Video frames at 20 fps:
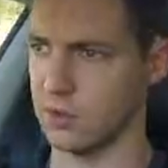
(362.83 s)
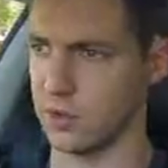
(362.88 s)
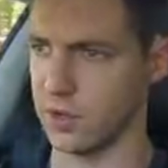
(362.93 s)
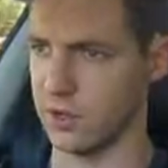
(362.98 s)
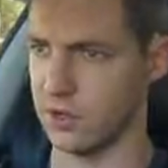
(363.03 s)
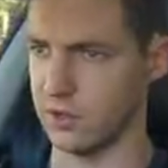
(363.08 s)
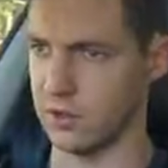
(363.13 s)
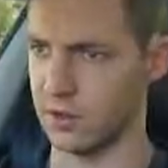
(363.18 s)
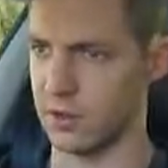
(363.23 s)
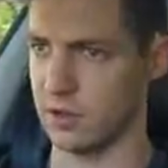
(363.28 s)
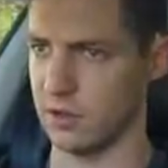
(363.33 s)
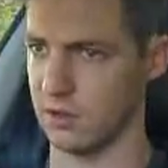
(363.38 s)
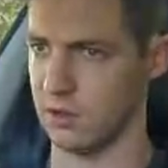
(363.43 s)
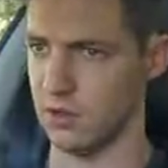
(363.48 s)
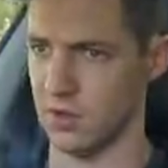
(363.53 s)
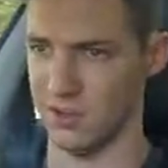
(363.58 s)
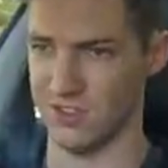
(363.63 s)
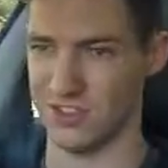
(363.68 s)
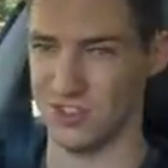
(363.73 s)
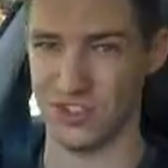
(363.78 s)
with,
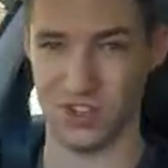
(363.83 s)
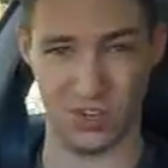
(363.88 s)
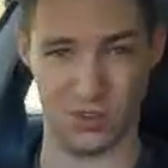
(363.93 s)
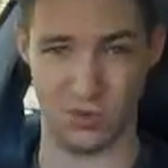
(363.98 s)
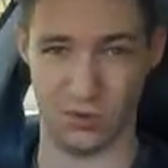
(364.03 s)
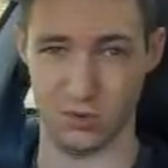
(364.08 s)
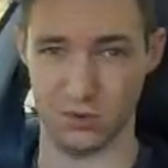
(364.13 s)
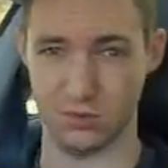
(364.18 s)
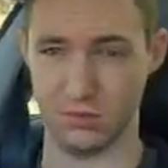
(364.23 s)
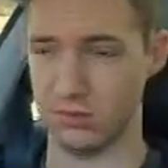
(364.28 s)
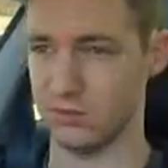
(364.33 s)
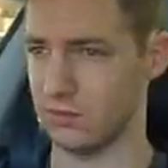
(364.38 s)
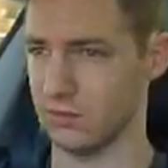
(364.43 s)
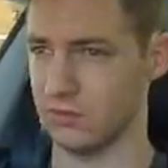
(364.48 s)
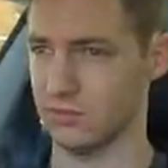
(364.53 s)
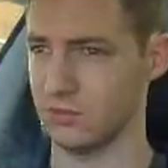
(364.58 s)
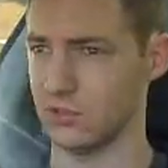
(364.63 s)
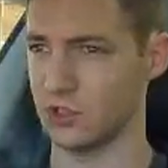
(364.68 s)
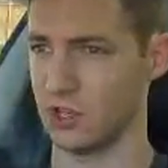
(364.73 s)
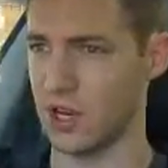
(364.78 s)
you know, just general
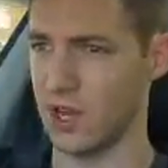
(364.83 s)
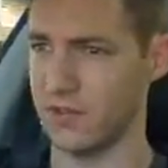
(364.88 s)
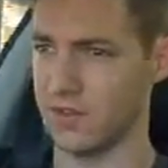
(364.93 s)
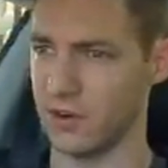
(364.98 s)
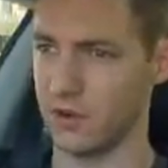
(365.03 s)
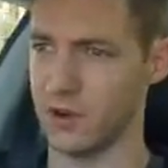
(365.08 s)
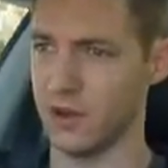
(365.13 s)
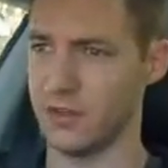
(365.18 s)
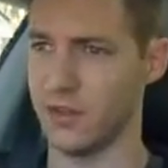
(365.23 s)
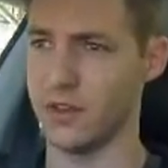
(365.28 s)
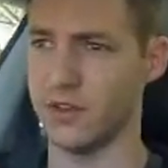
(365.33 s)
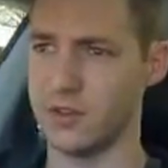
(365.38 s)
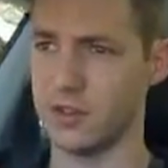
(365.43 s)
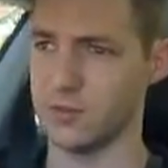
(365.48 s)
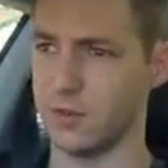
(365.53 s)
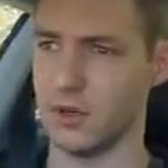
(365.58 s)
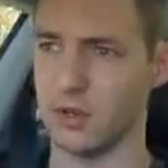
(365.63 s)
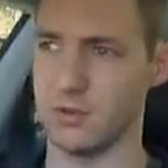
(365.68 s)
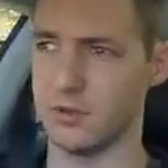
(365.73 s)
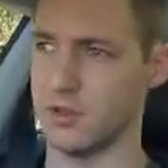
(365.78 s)
driving around these
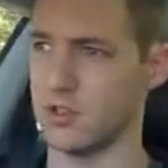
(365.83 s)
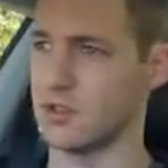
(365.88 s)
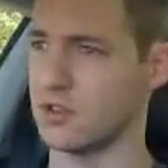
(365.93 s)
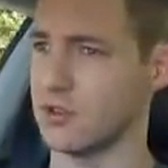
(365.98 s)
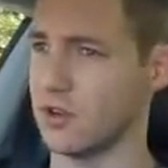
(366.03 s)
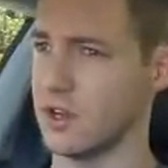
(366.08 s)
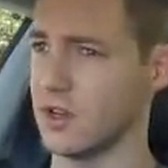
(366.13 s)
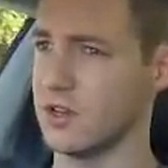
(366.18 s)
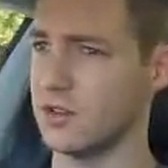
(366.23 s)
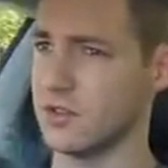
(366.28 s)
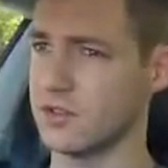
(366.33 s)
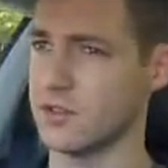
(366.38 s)
suburban streets.